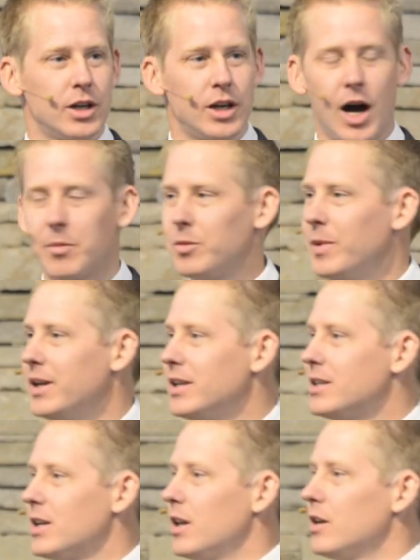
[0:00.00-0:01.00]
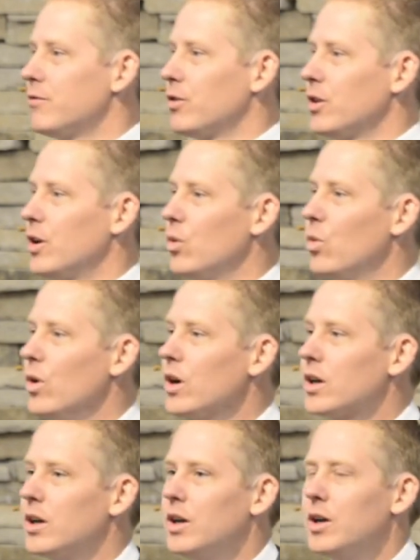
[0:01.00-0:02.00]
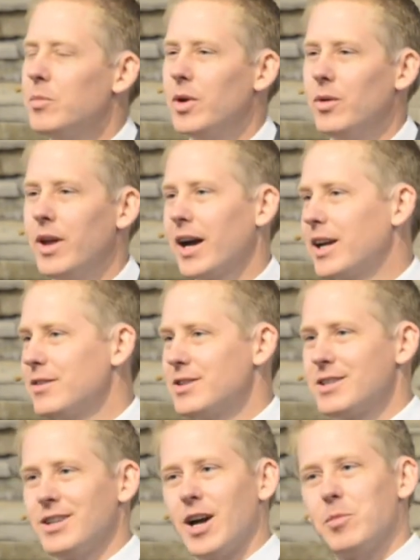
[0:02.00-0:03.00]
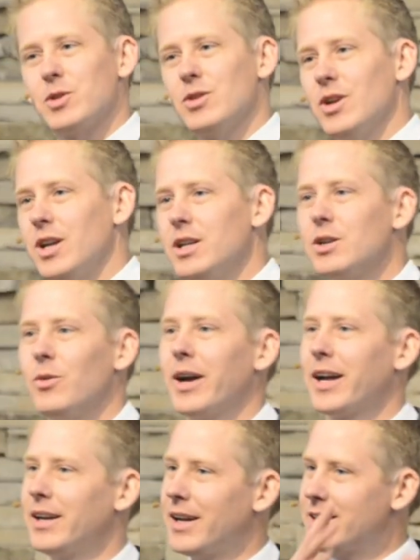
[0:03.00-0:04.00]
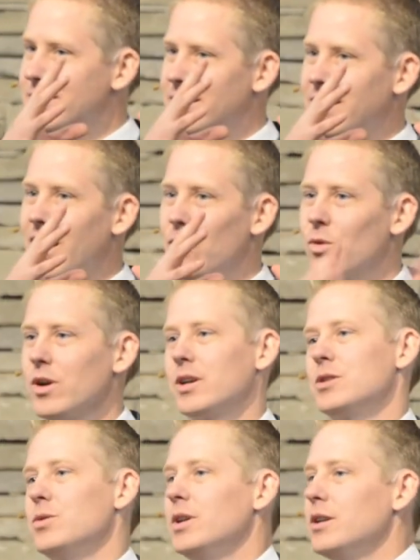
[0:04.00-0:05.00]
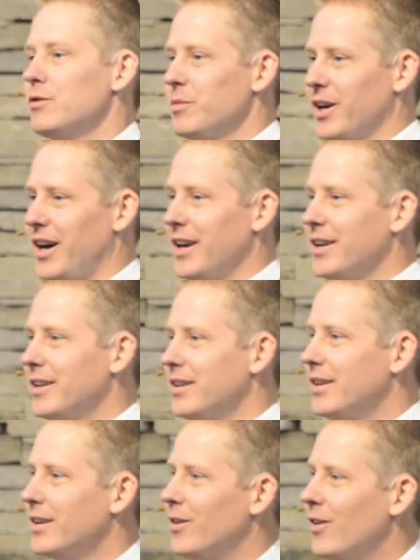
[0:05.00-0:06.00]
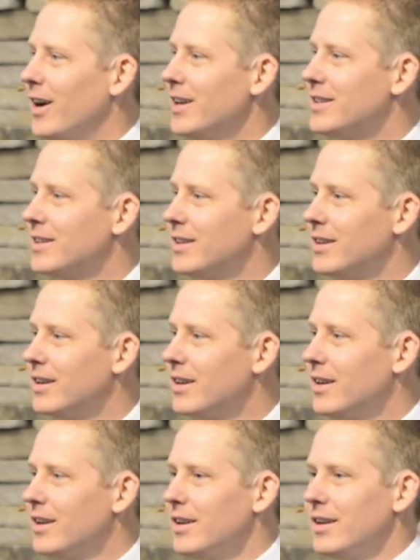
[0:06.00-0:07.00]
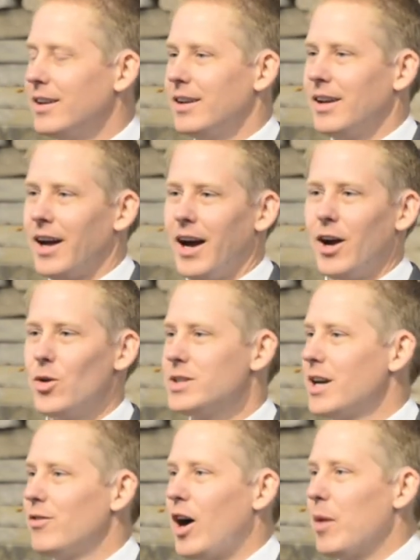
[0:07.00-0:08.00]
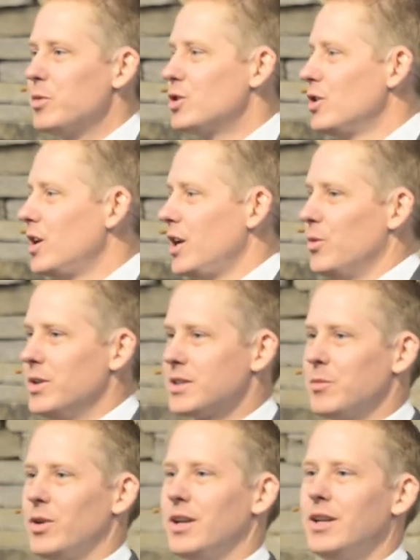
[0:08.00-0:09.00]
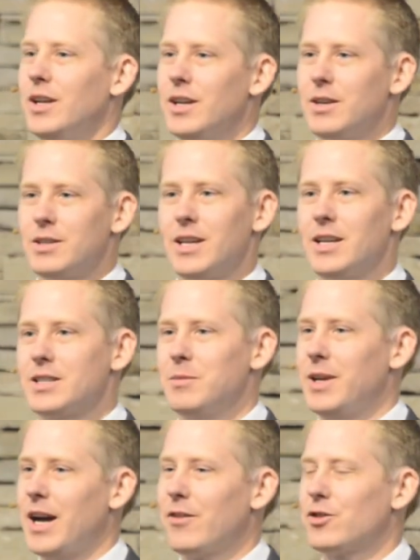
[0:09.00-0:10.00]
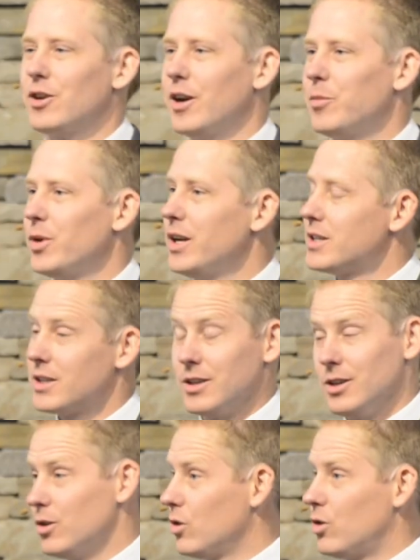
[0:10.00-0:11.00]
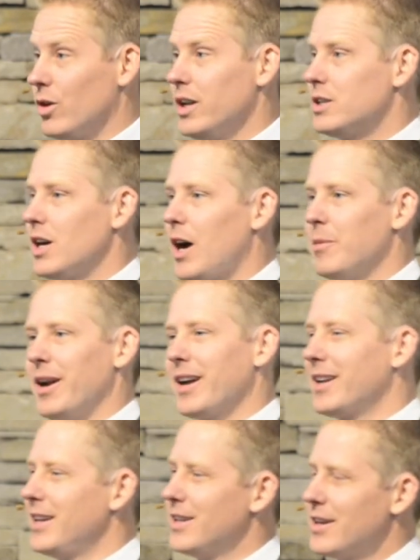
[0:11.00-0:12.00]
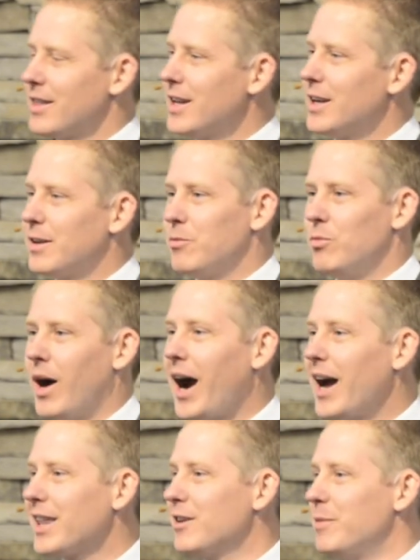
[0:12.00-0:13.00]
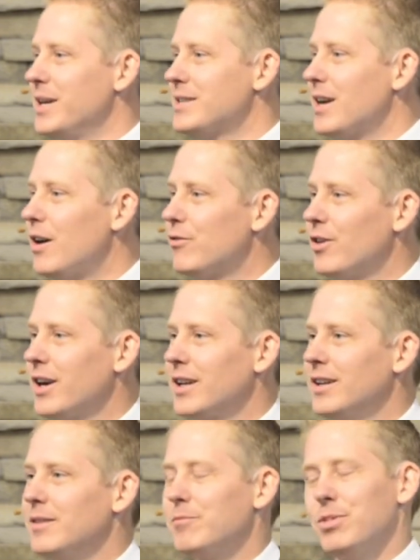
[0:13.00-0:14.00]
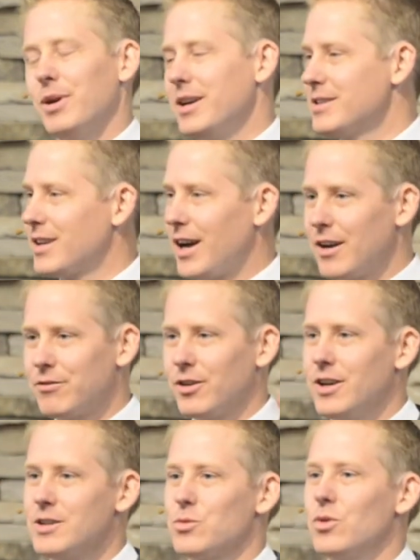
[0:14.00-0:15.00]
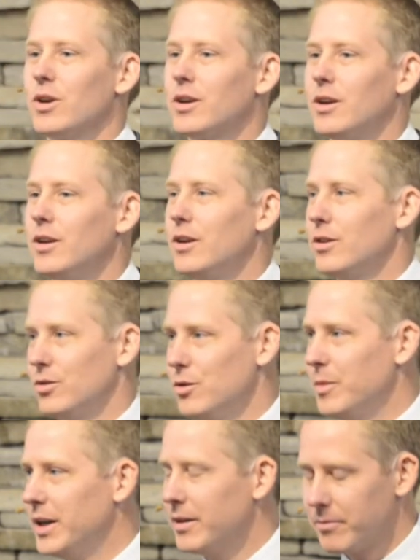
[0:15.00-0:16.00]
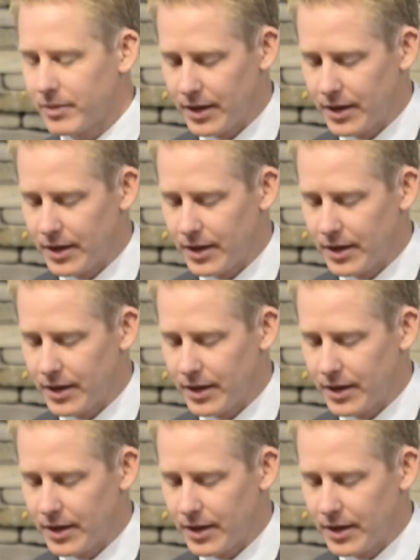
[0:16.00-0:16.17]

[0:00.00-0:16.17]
compliment each other for their work. But that gives us an opportunity to recognize that that work is really from God, right? I always have an opportunity when someone says to me after I preach, you know, great job. And I can either think highly of myself or I can praise God for his work through me.